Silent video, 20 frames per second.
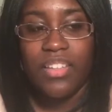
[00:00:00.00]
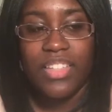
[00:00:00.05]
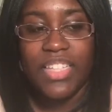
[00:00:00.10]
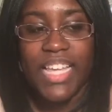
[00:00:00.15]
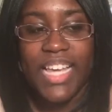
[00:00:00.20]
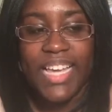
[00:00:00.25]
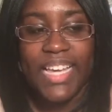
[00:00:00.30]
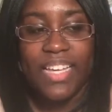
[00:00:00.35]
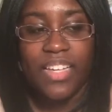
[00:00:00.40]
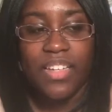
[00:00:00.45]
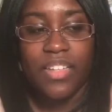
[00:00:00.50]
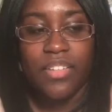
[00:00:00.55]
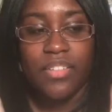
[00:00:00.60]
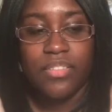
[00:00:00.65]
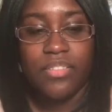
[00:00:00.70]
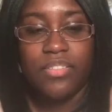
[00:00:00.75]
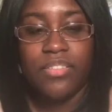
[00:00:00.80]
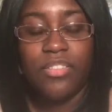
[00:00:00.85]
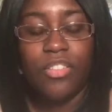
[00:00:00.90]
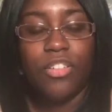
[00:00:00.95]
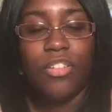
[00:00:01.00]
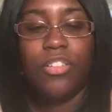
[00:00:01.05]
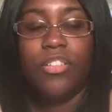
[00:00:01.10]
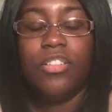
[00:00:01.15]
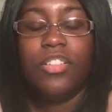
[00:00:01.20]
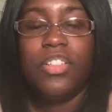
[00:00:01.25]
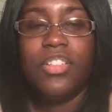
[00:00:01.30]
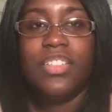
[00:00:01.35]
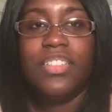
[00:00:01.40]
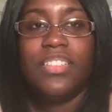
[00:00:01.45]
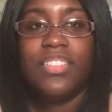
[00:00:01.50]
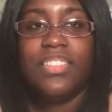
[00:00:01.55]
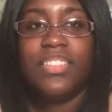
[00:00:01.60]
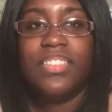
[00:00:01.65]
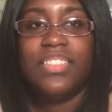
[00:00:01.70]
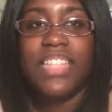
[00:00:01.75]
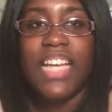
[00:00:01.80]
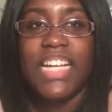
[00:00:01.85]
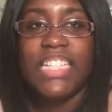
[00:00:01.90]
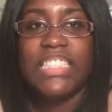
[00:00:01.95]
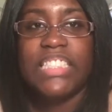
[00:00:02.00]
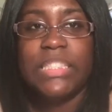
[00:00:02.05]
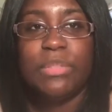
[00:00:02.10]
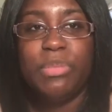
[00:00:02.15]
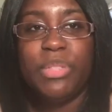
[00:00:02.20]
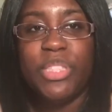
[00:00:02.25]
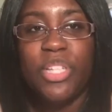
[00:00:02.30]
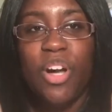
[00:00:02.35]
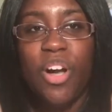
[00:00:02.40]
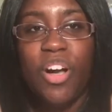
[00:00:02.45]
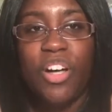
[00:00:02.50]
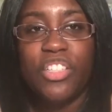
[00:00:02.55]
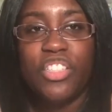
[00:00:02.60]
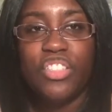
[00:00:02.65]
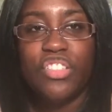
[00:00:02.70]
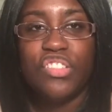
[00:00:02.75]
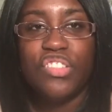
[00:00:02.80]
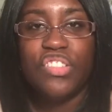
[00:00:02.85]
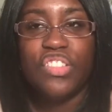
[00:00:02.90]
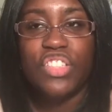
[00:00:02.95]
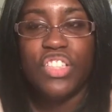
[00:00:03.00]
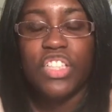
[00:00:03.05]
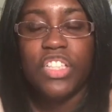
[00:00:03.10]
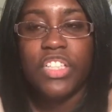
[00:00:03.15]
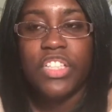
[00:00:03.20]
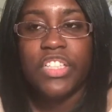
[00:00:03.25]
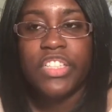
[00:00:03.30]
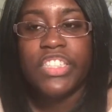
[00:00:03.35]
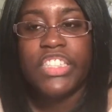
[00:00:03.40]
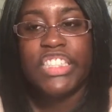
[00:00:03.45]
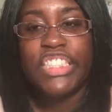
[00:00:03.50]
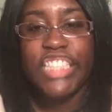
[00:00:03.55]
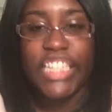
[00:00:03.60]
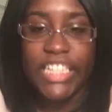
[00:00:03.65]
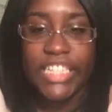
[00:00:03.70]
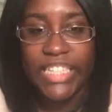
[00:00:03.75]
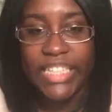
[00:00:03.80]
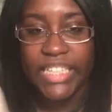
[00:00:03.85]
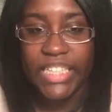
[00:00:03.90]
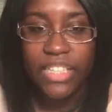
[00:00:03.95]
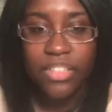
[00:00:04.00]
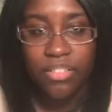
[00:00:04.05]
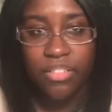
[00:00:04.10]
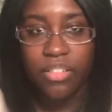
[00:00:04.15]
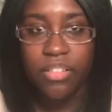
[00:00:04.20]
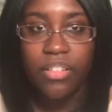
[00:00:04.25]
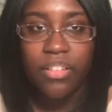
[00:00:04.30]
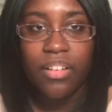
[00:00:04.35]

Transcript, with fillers: Like, no guy should be calling you skinny either.